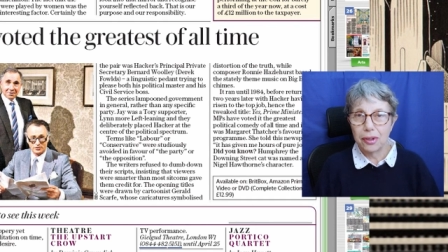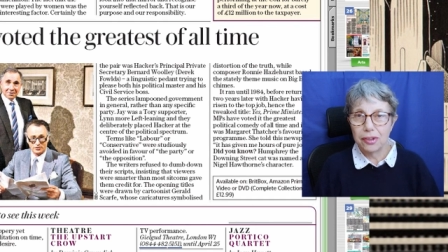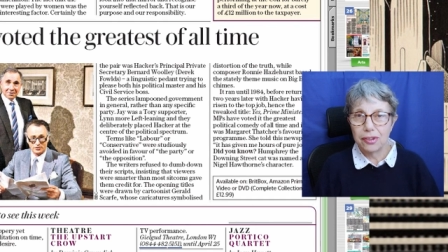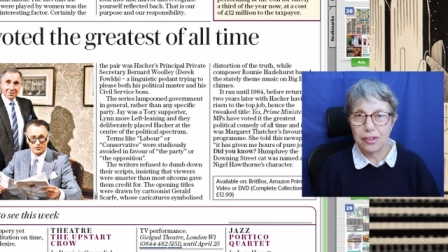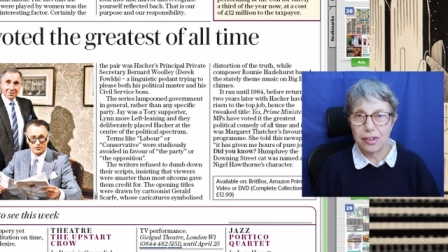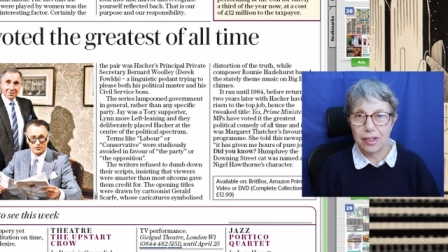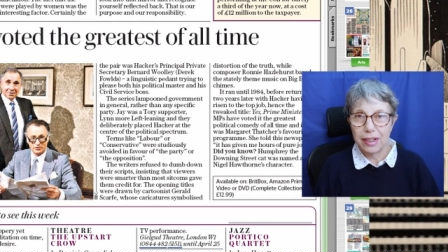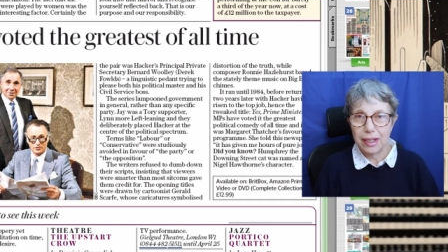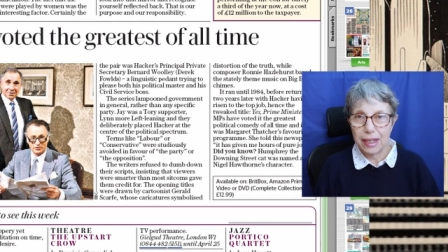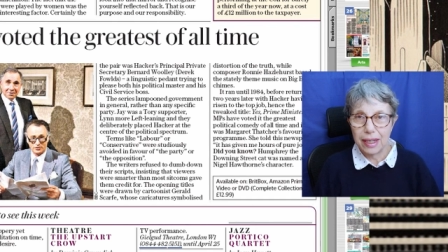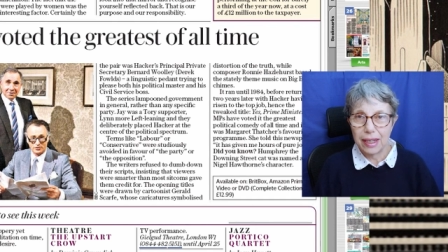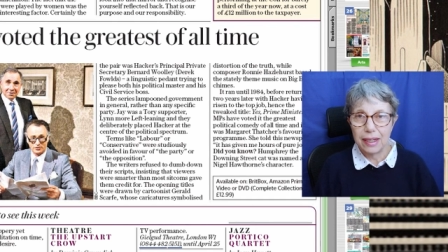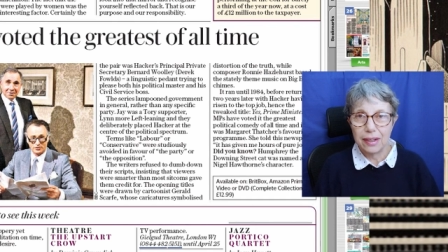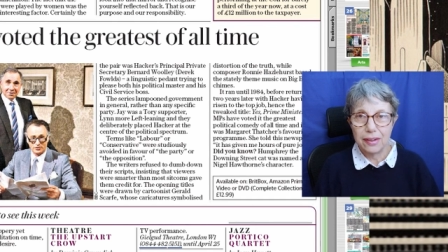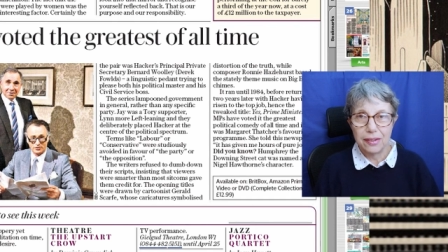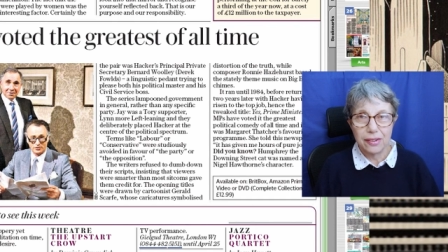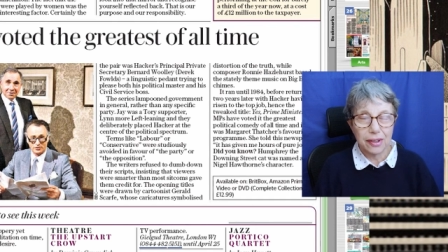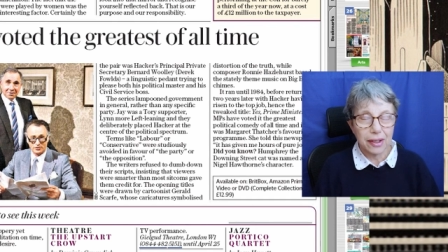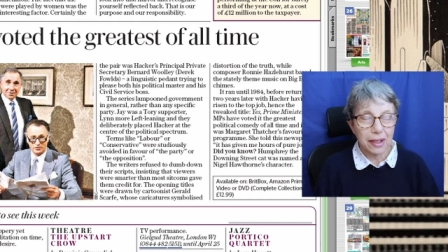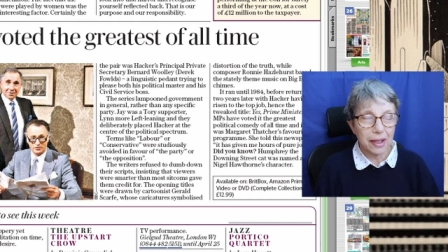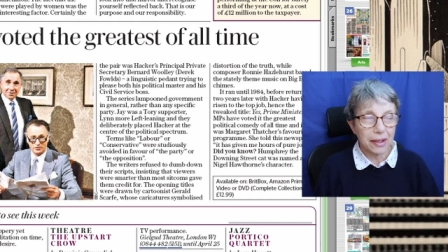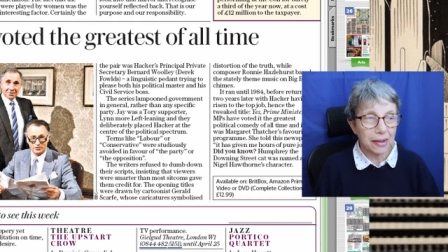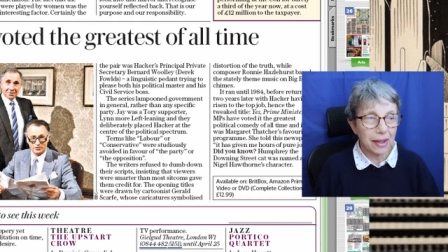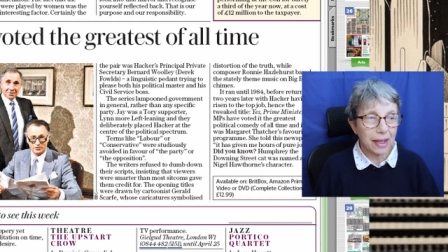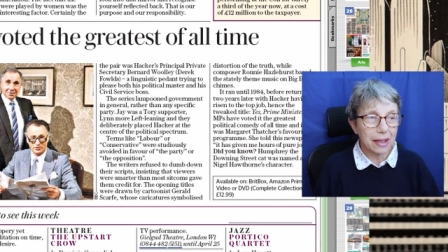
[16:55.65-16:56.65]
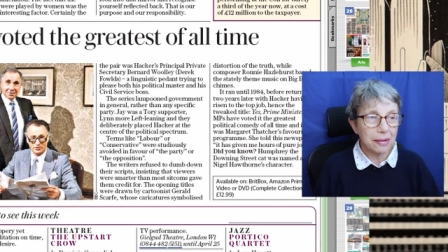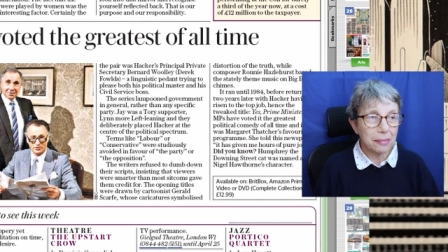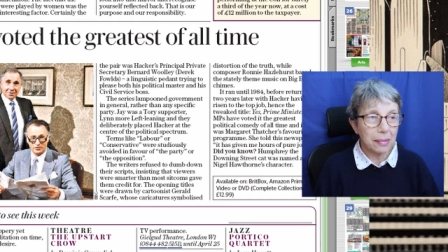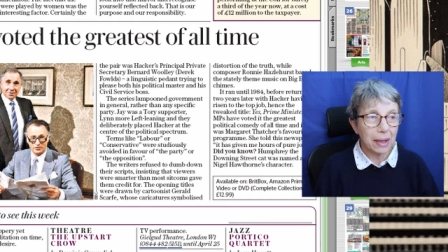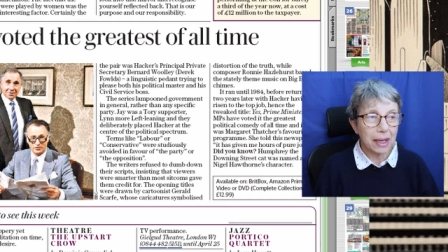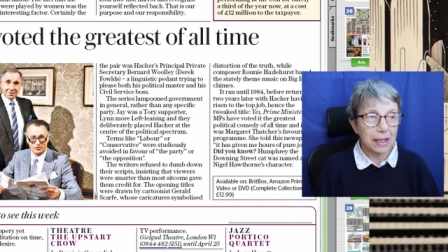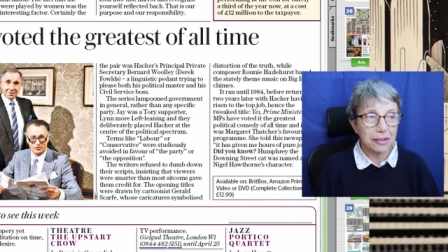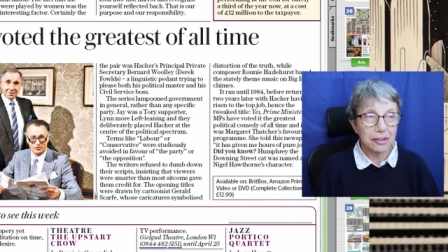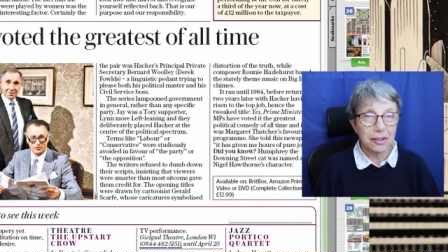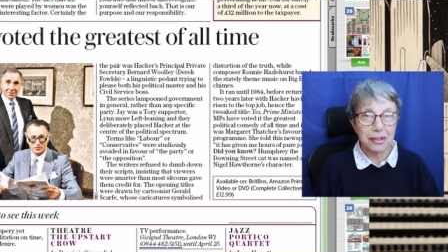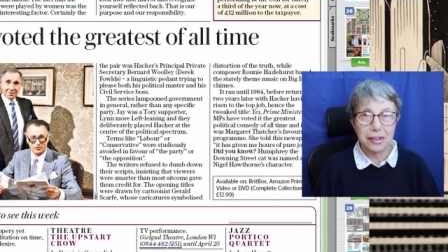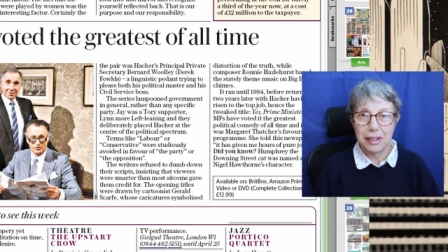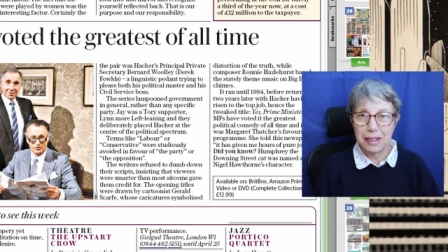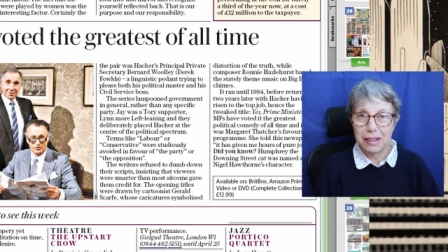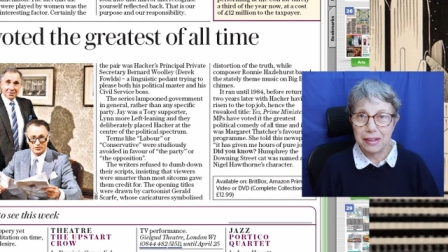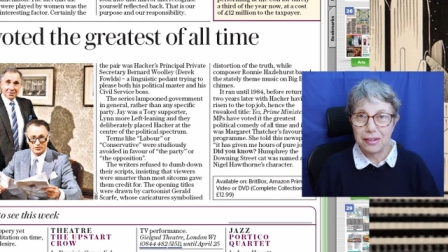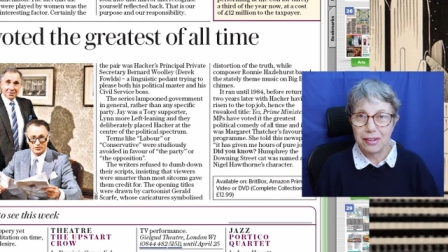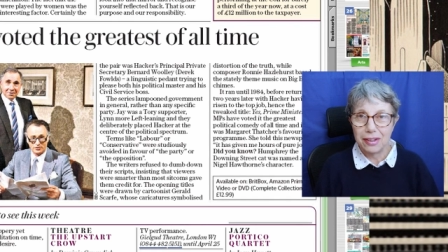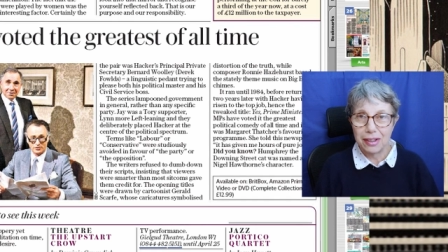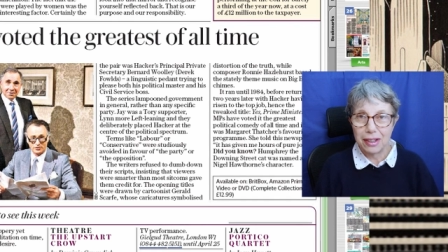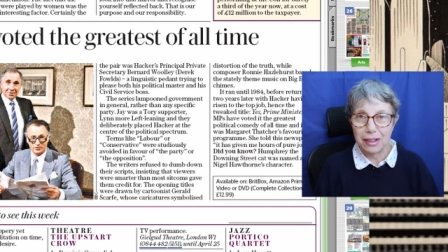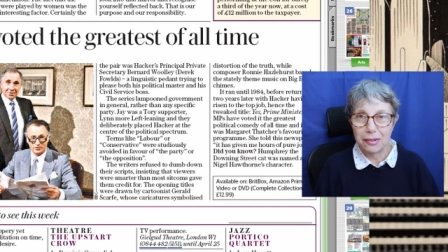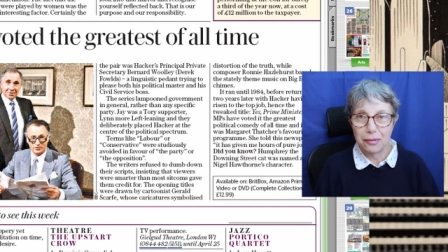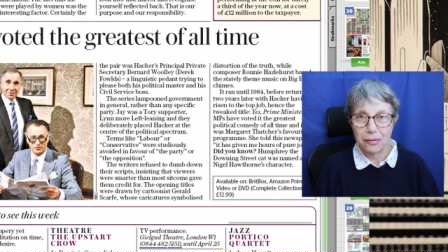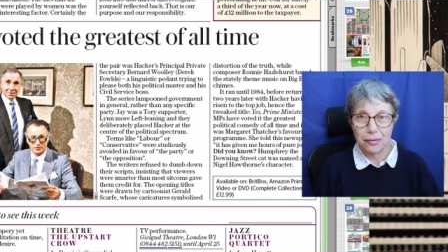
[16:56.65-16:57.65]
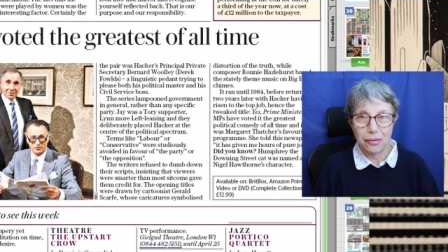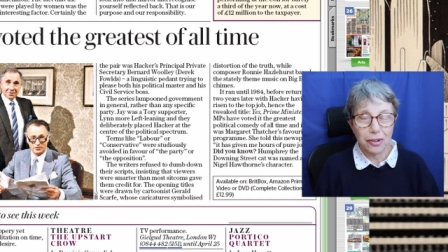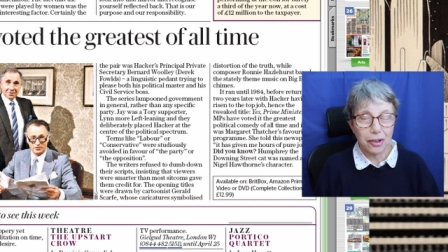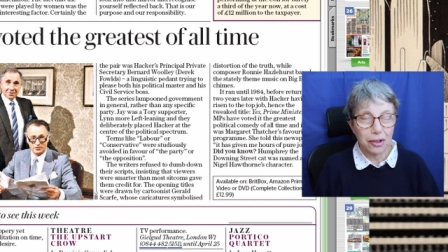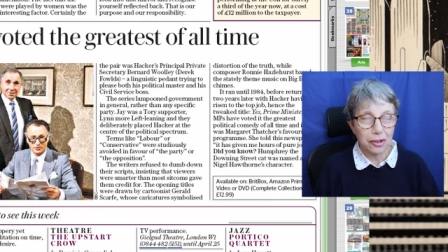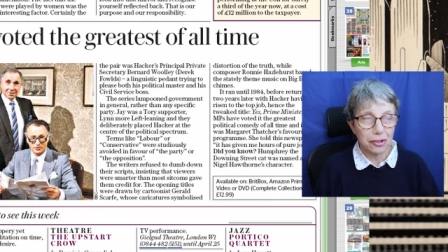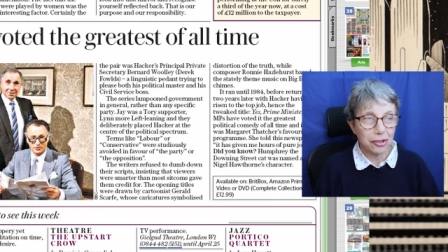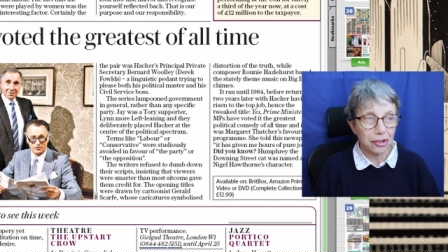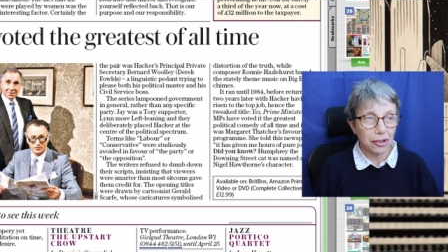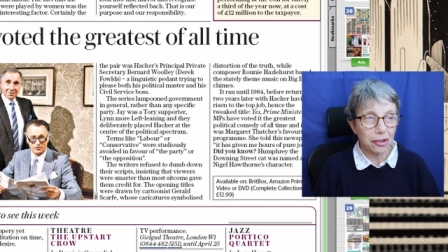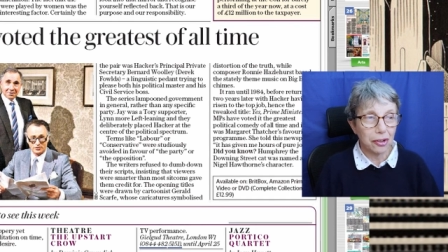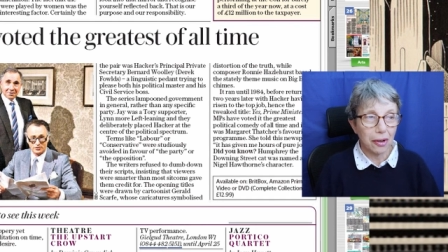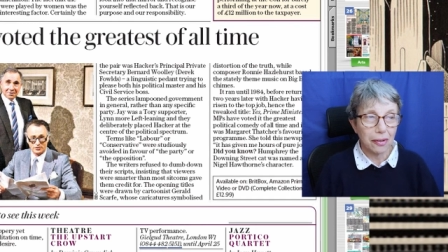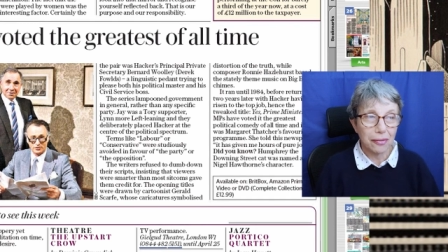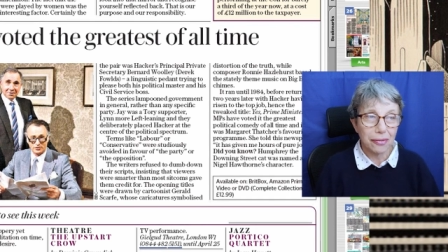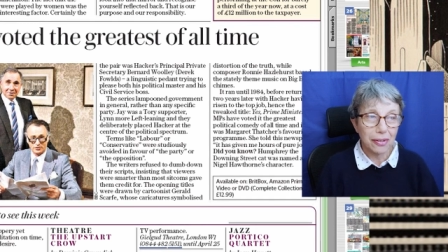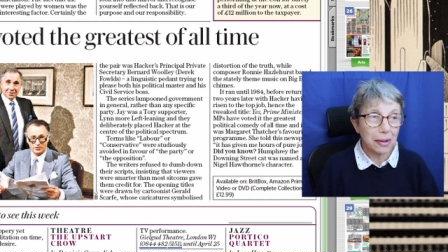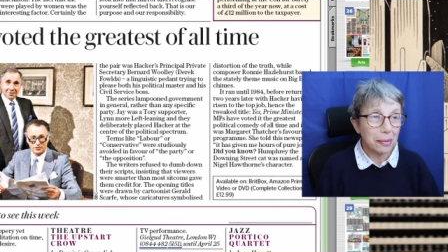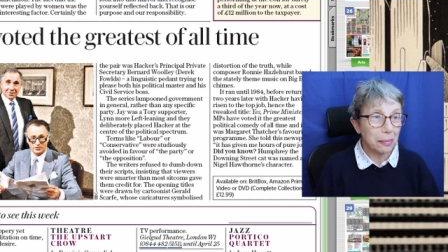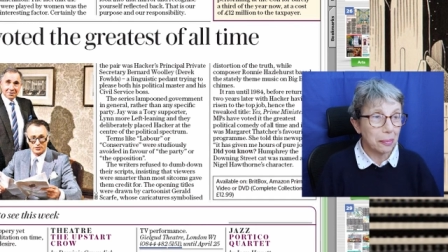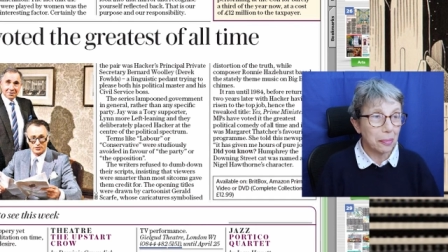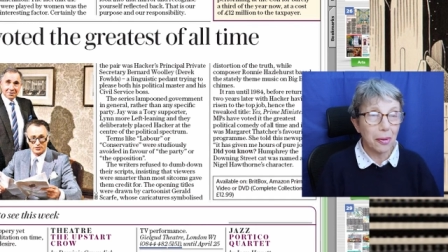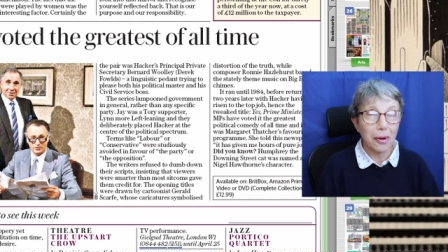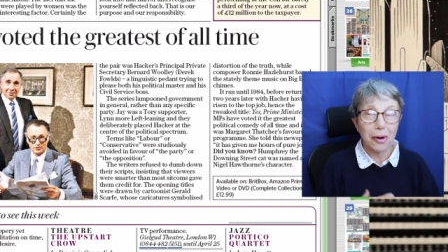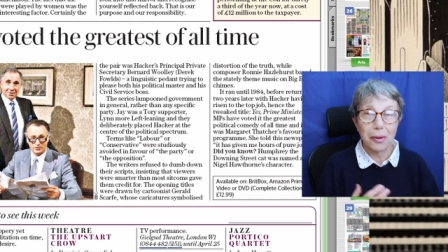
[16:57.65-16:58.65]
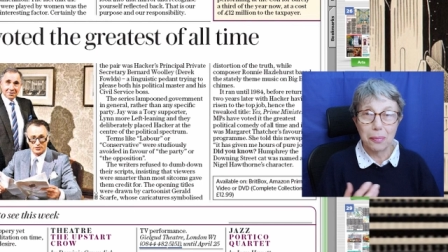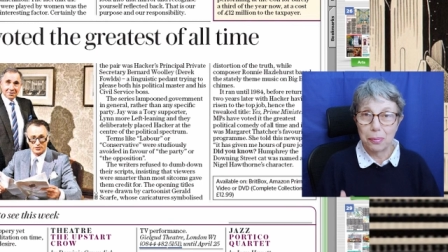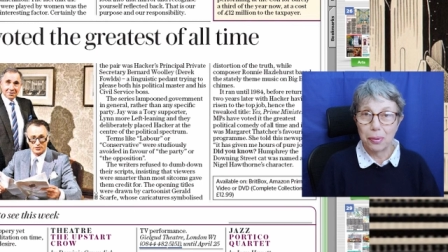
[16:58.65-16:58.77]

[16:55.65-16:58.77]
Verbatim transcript: that in India they made an Indian version of it,